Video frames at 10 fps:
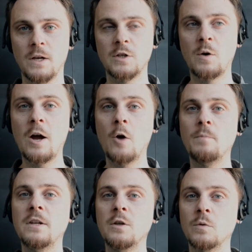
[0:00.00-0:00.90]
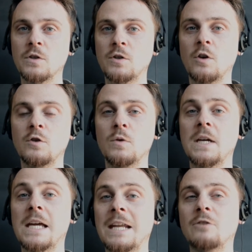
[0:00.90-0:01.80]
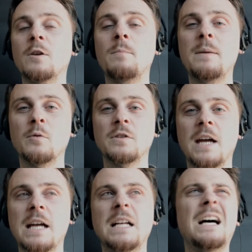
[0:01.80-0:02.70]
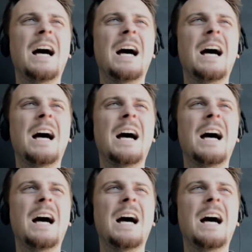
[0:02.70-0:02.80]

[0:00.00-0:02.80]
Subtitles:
So I hope that you will start doing it. Now, some people say,